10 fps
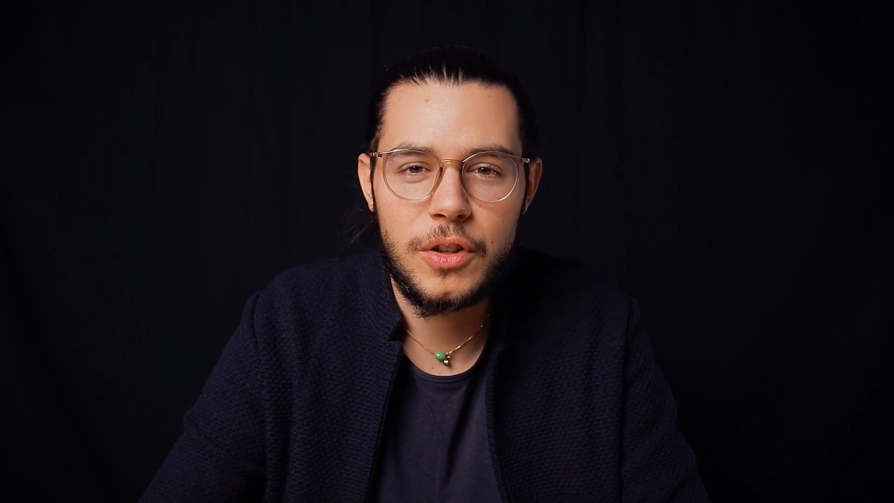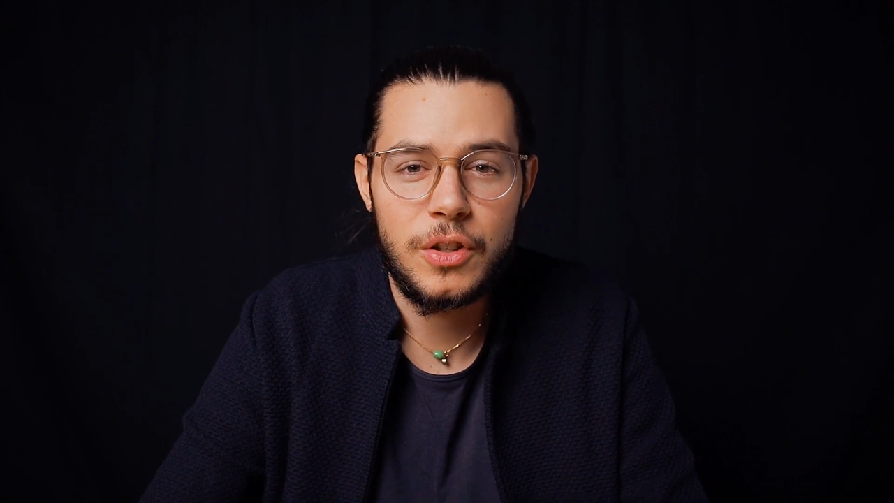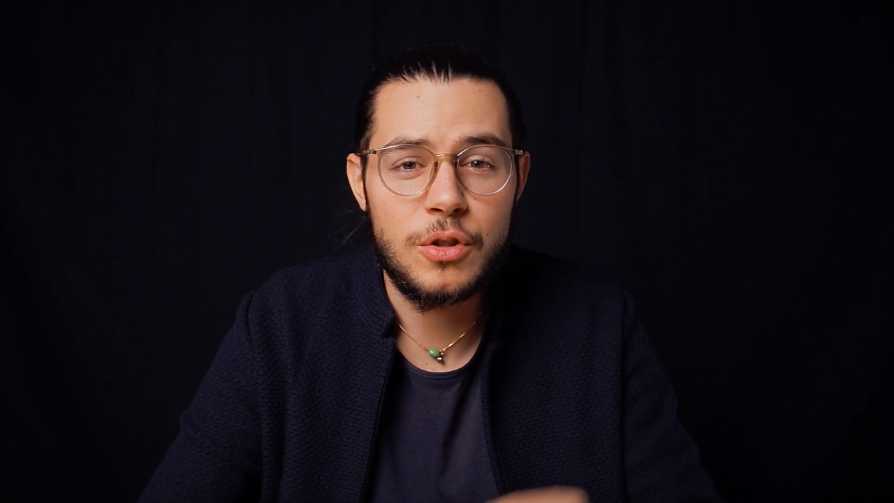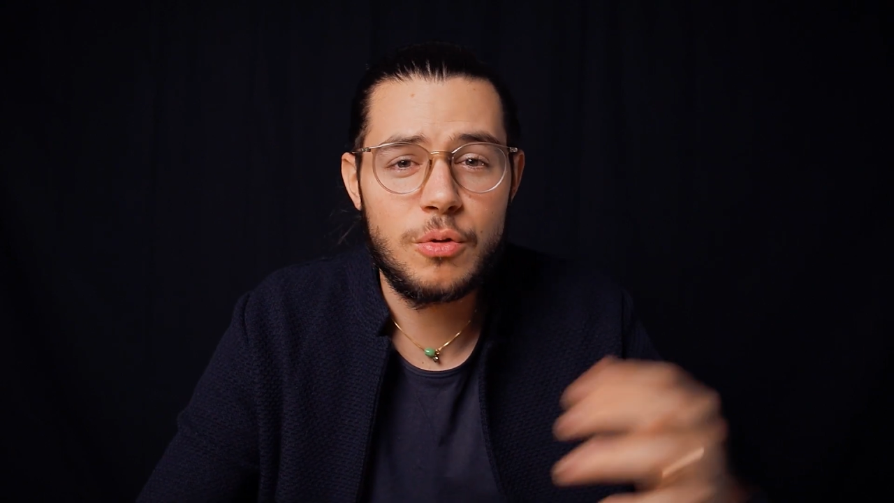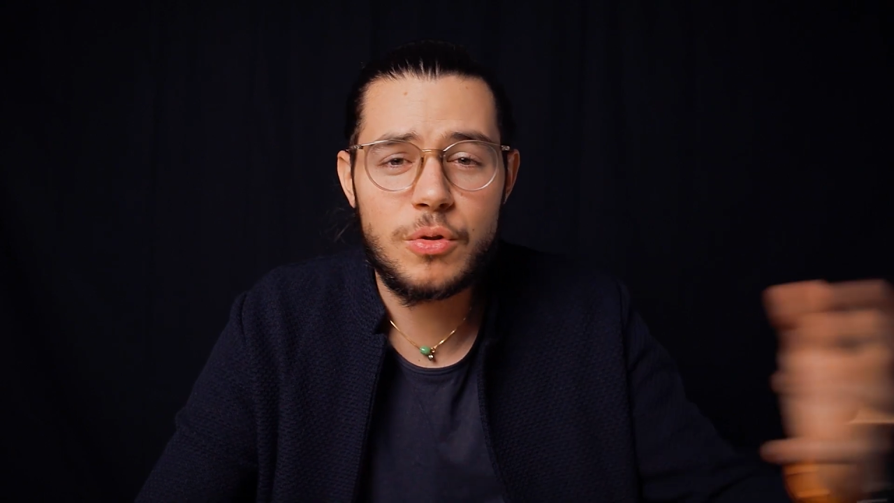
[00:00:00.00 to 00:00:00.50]

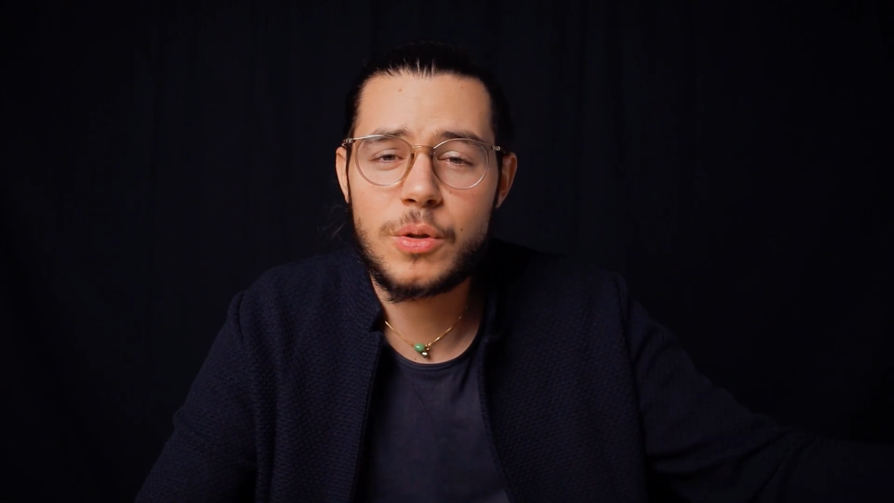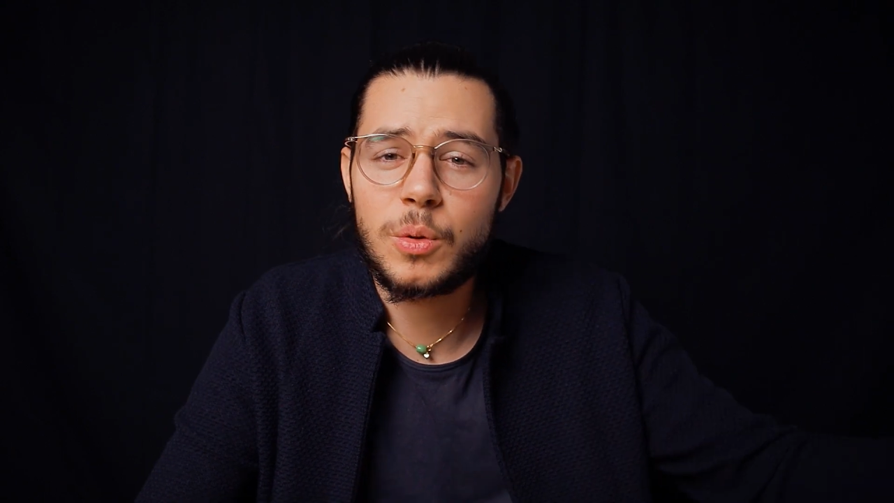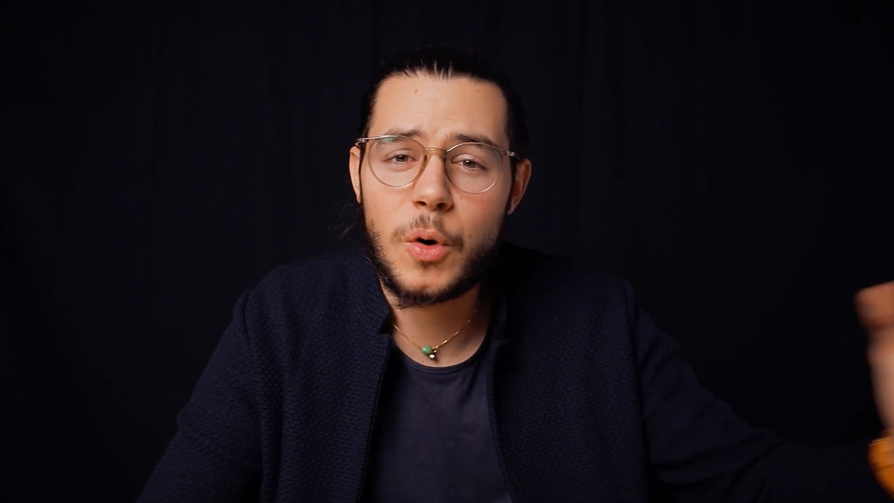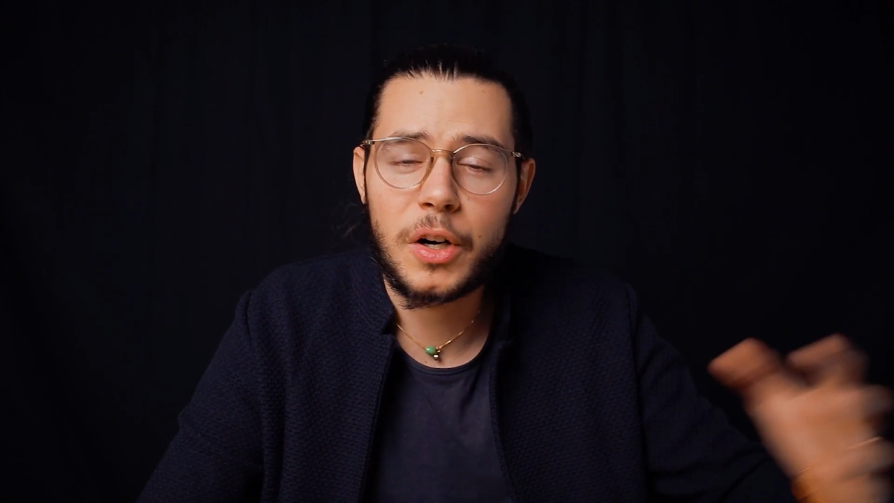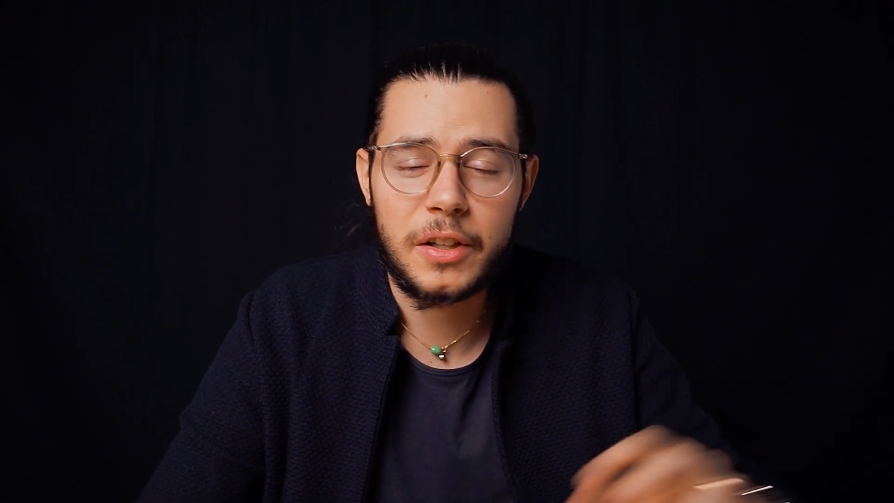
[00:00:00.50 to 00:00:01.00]
the
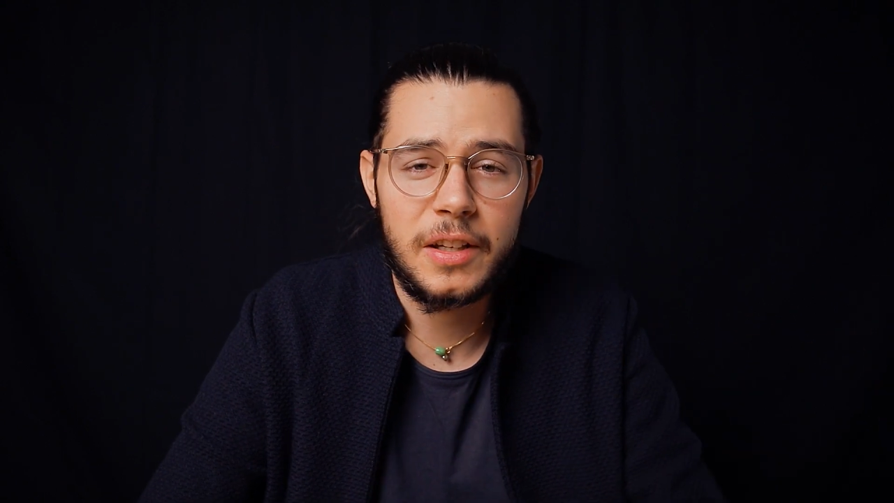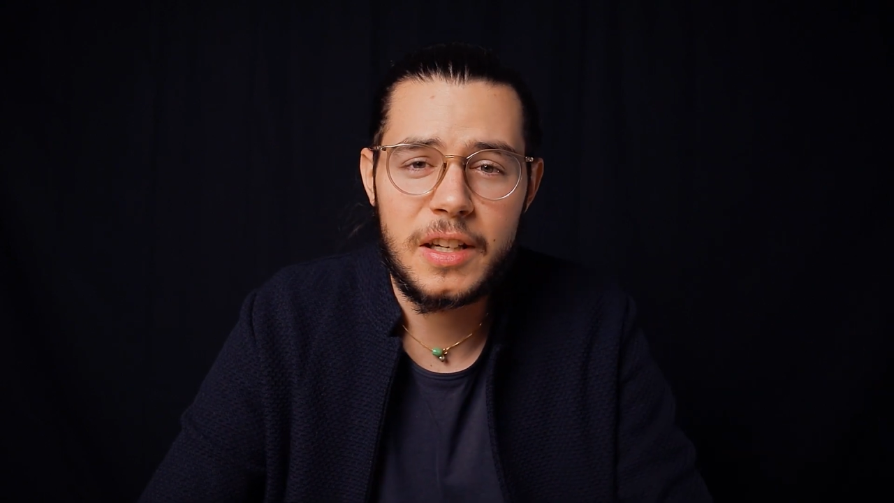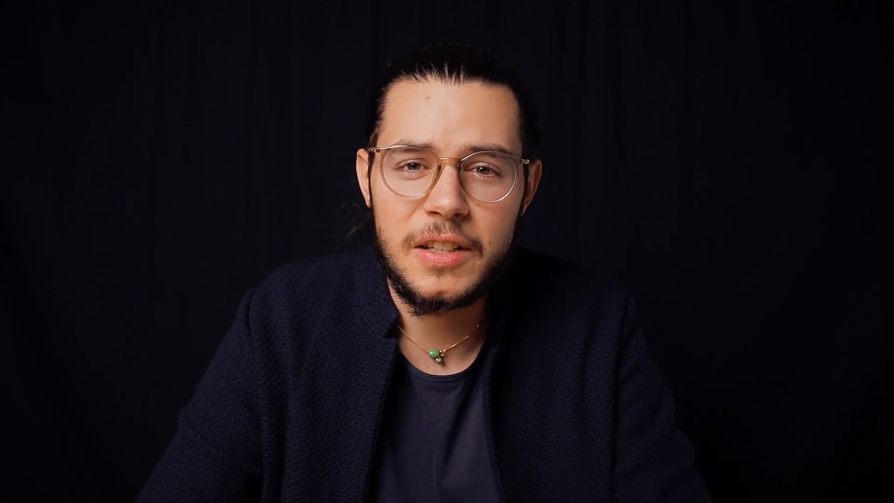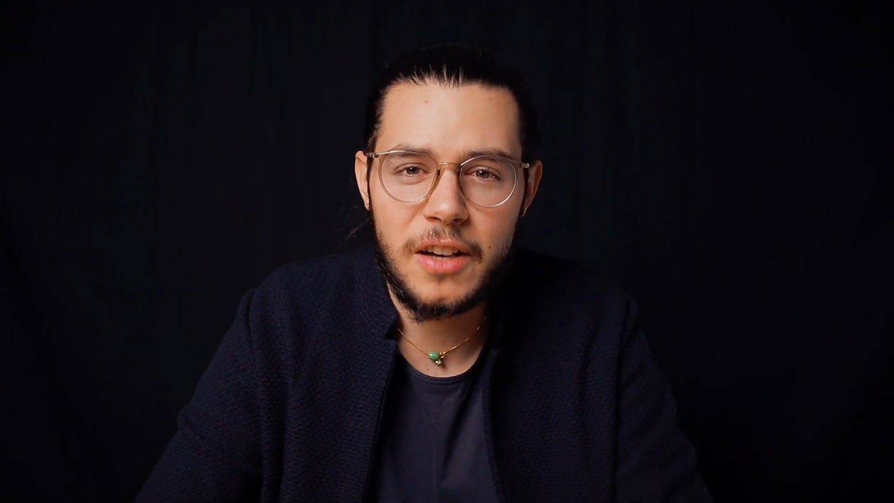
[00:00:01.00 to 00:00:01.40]
usual work that he